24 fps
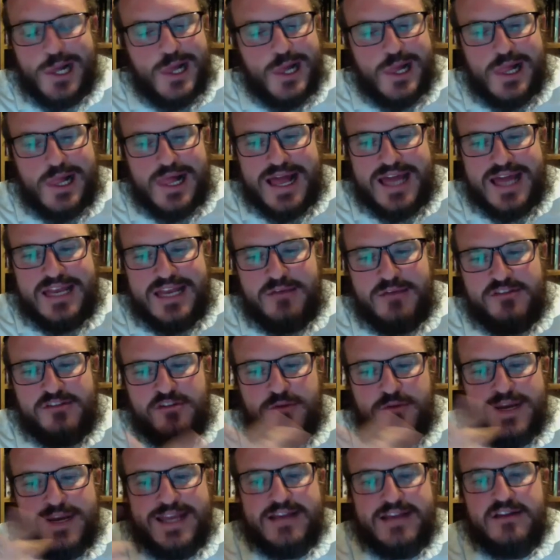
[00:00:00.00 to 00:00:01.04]
and he was
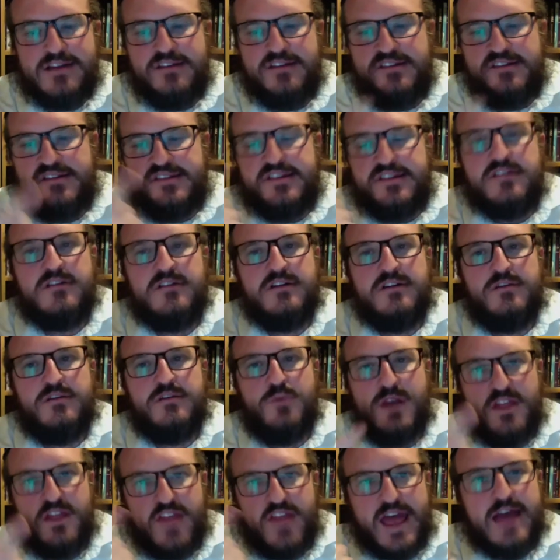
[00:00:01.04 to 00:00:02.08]
already considered
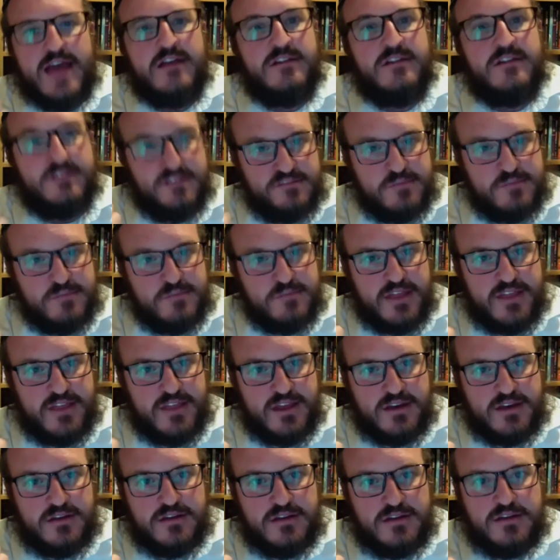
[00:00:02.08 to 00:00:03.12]
one of the elders by
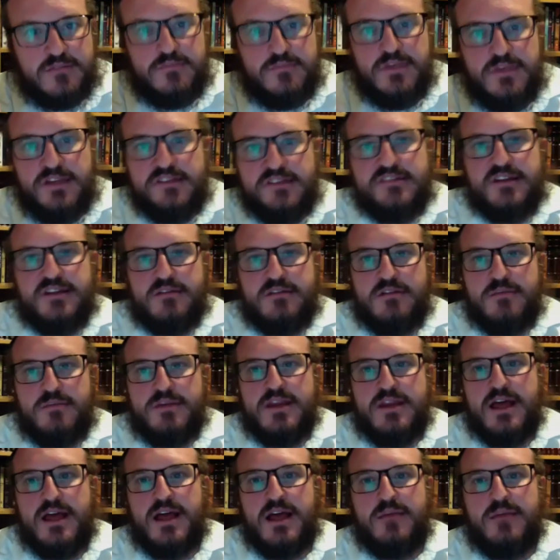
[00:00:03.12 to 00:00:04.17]
then, it means that Rebbe
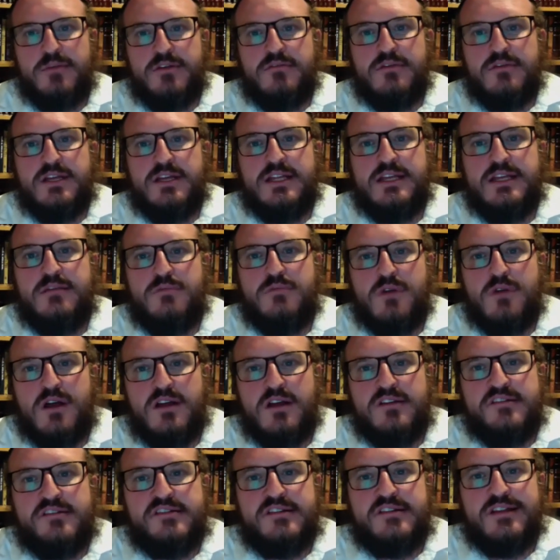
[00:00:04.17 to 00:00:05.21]
Nachman really
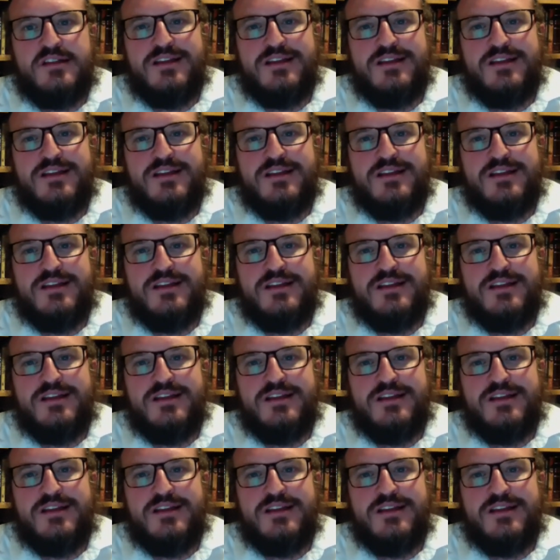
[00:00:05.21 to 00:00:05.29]
was,